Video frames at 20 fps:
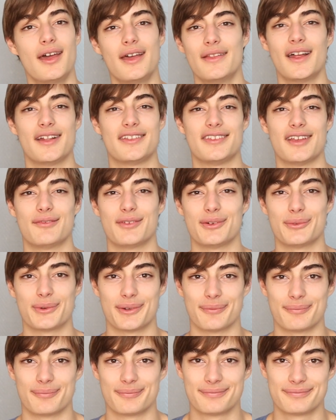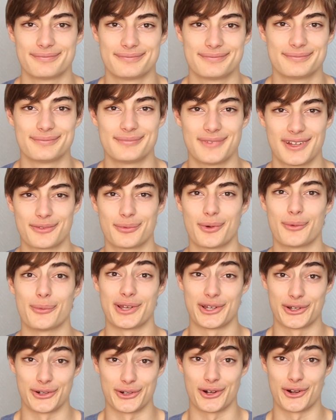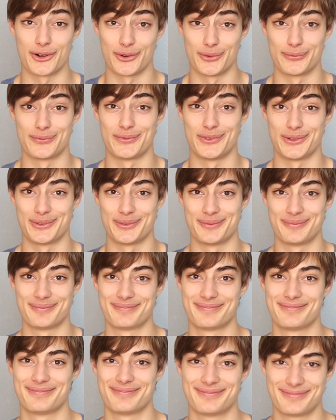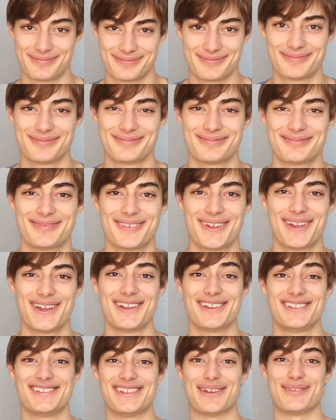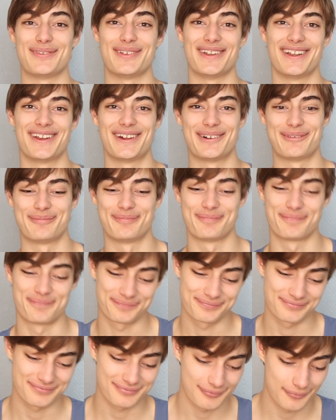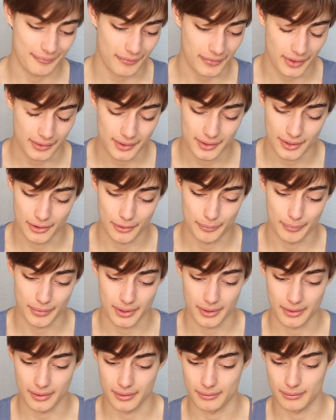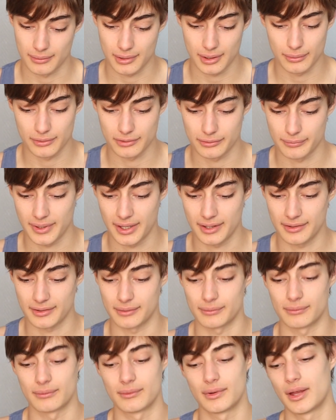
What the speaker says: that's everywhere. That's why we cook our own food, chefing it up. No, but it was amazing.